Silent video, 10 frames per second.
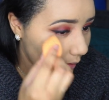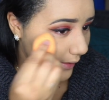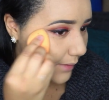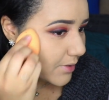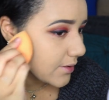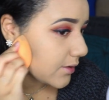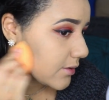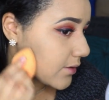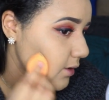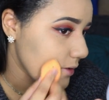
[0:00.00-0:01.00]
Then I'm just gonna
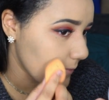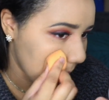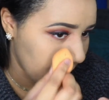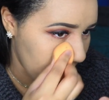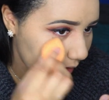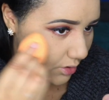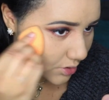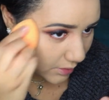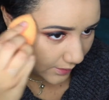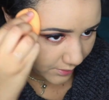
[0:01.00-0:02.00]
start just making
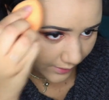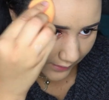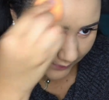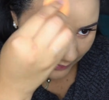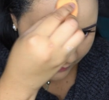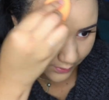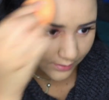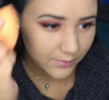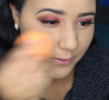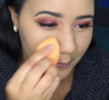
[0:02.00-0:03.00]
sure things are even out.
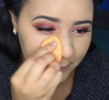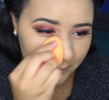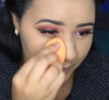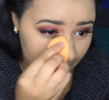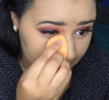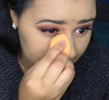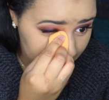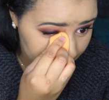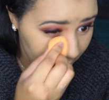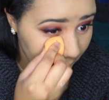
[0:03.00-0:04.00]
So I'm just gonna use a sponge at
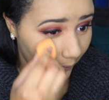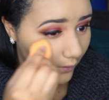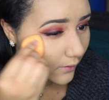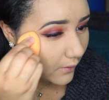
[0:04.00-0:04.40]
this point.